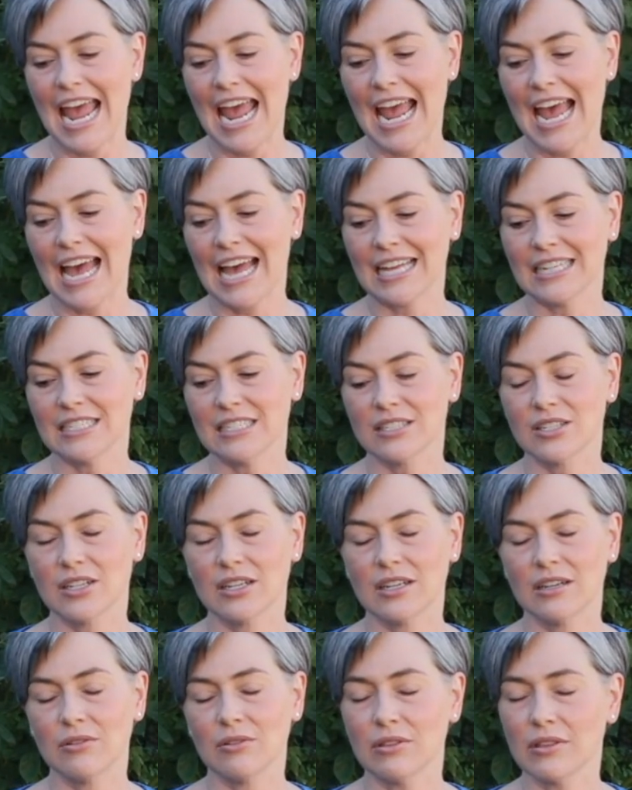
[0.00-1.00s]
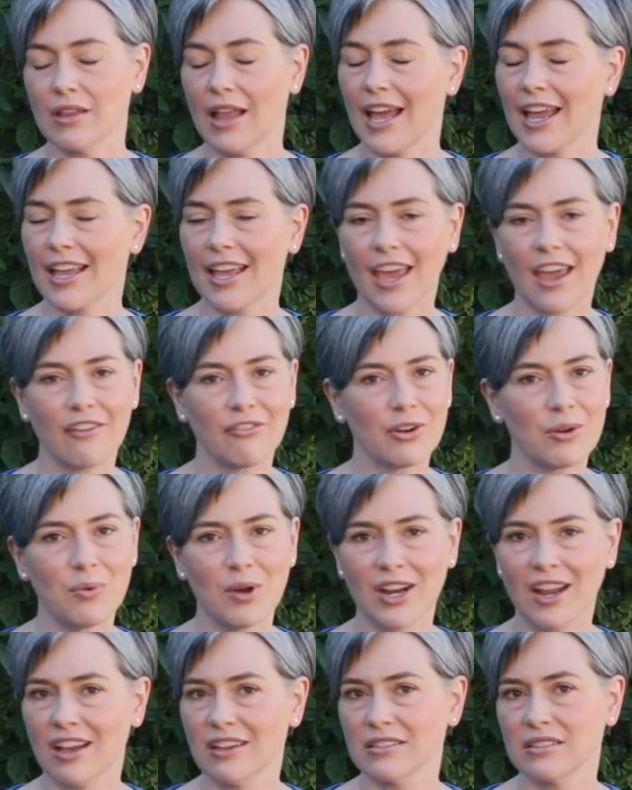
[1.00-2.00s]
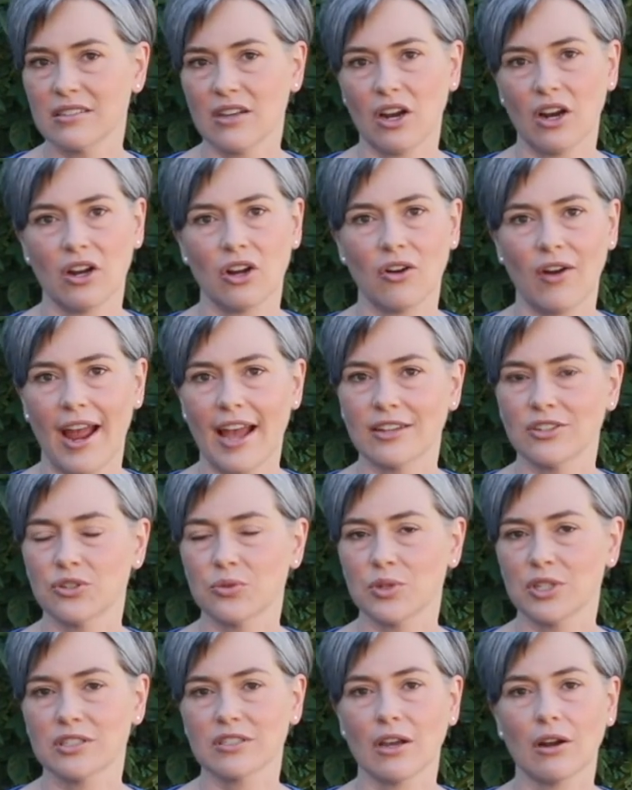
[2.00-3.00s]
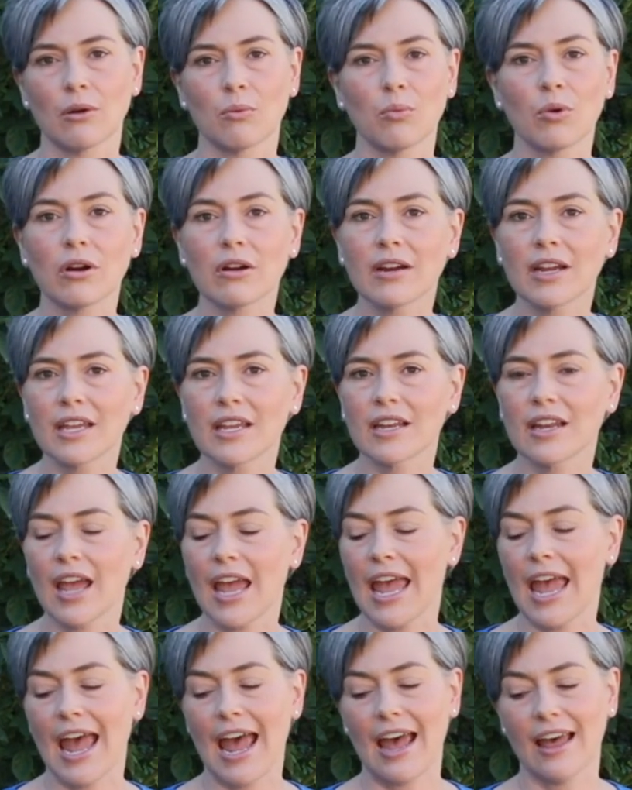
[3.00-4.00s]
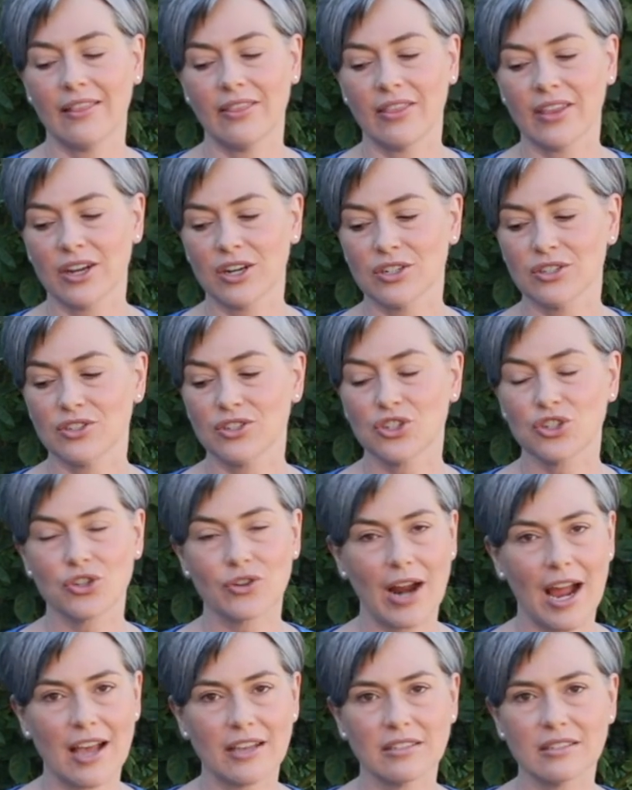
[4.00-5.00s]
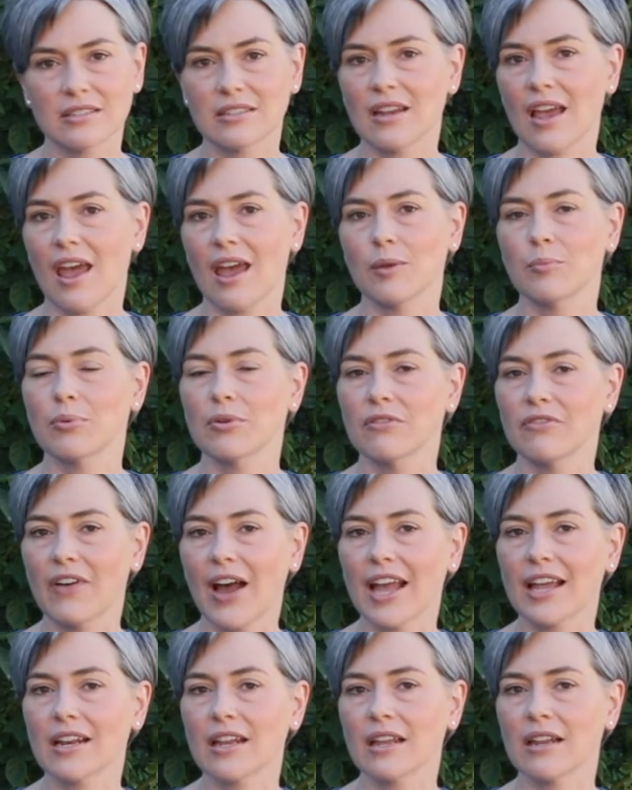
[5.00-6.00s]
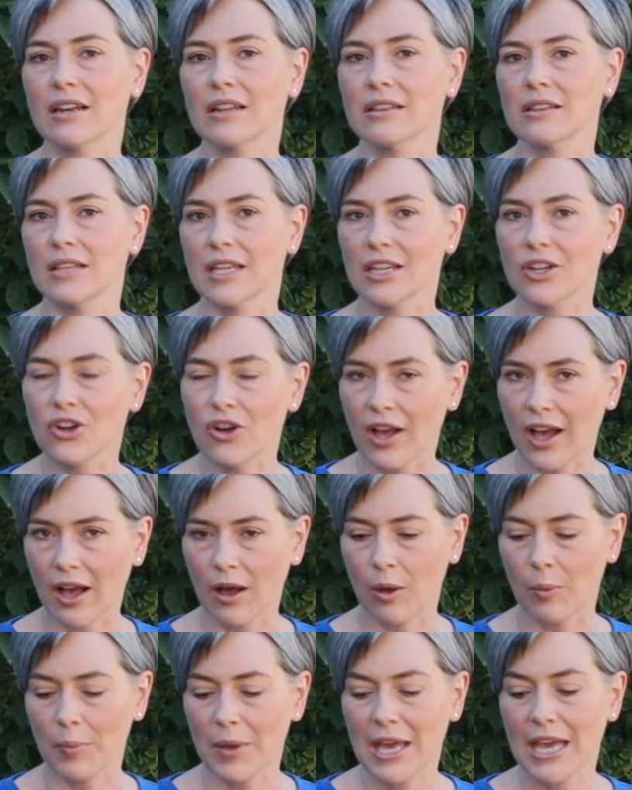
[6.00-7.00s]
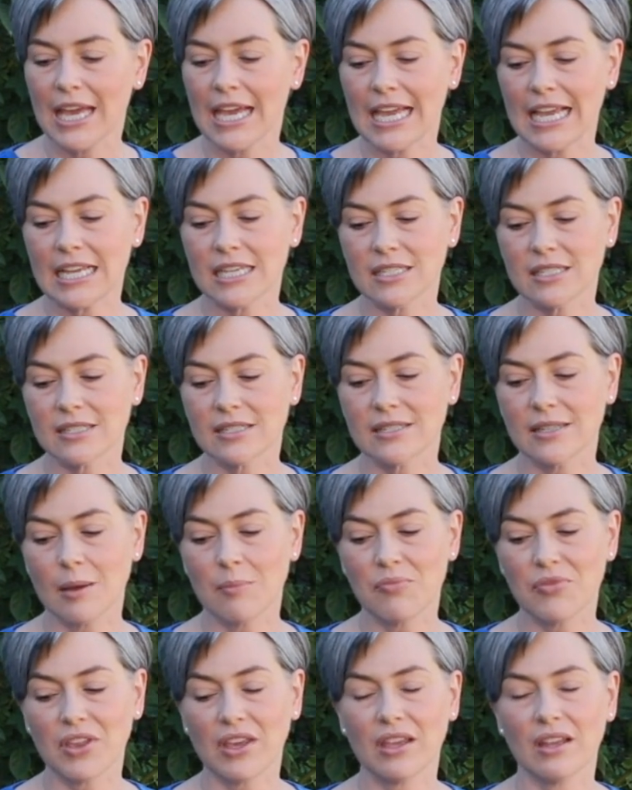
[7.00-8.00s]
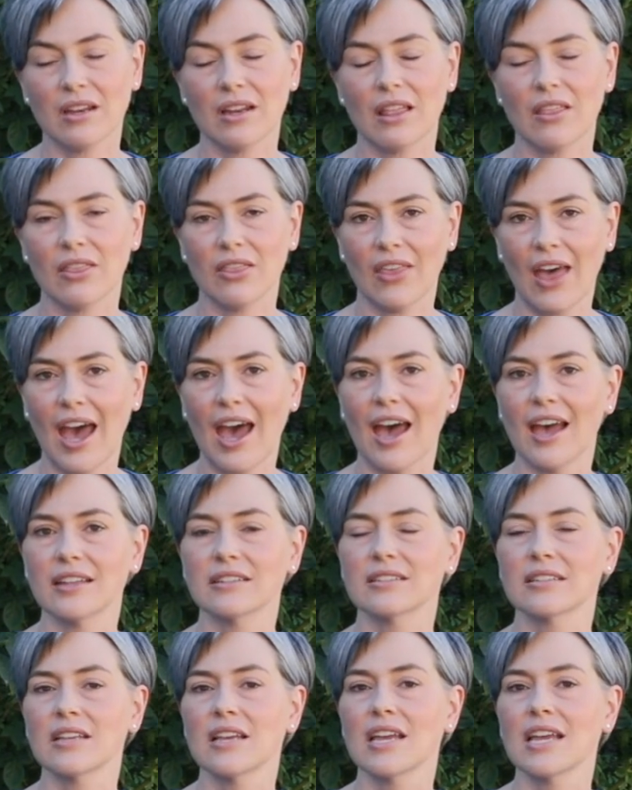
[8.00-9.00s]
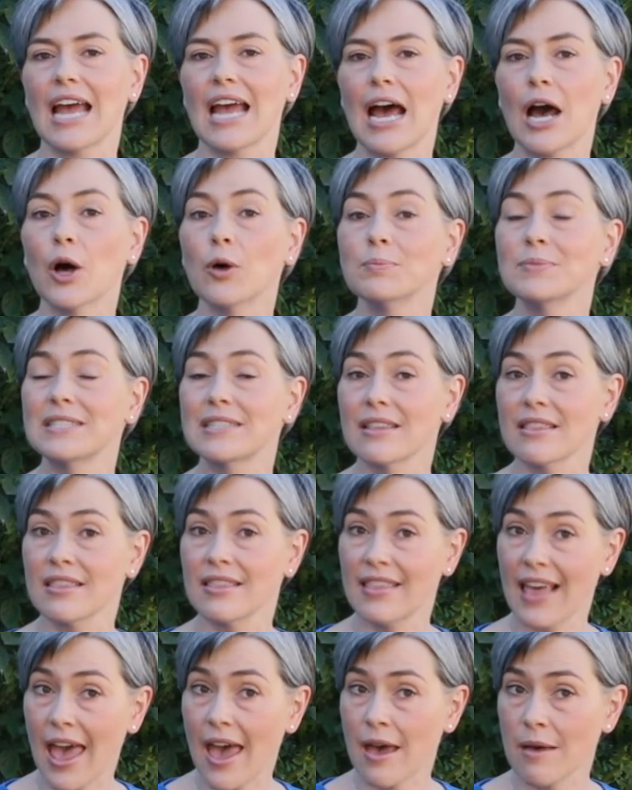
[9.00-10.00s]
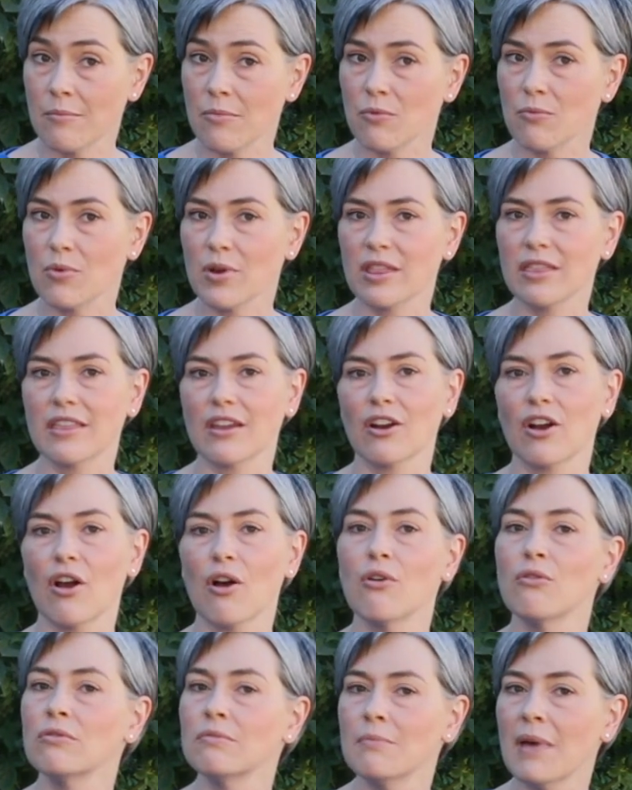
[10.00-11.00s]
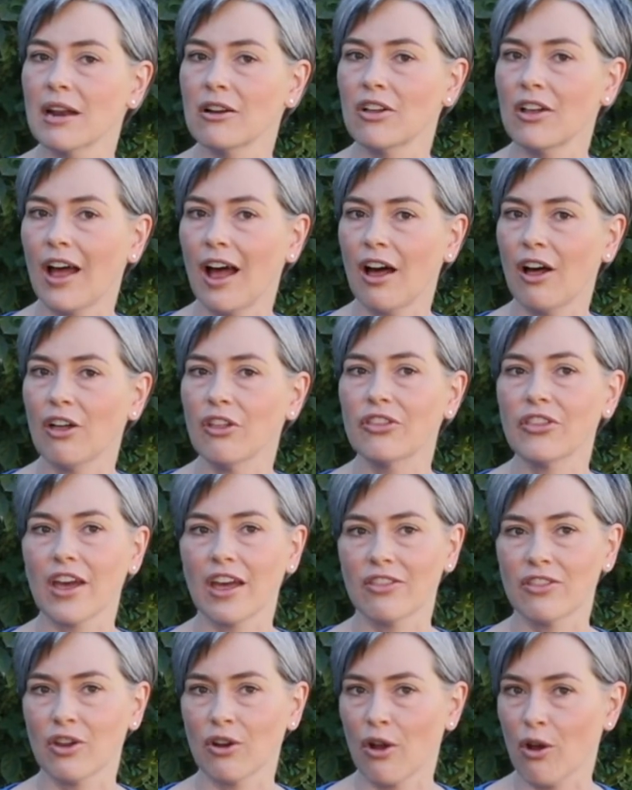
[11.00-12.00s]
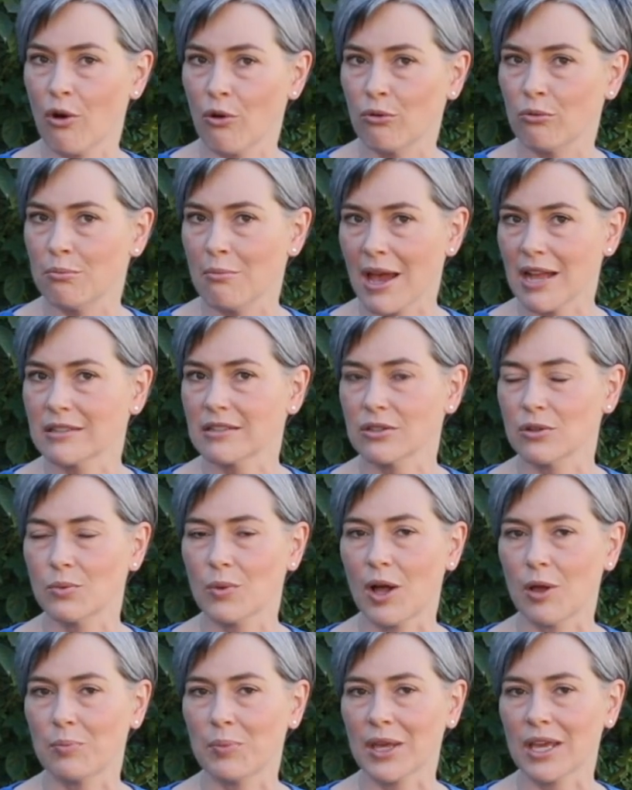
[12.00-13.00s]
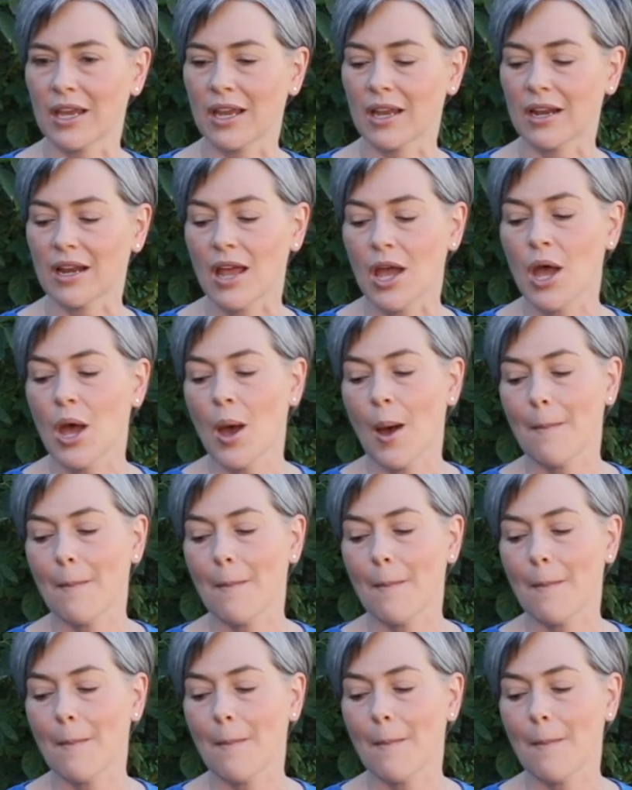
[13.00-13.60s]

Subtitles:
And like everyone else, our graduates are worried and they're stressed, and providing legal help is something that helps them with their own mental health and their own mental well-being,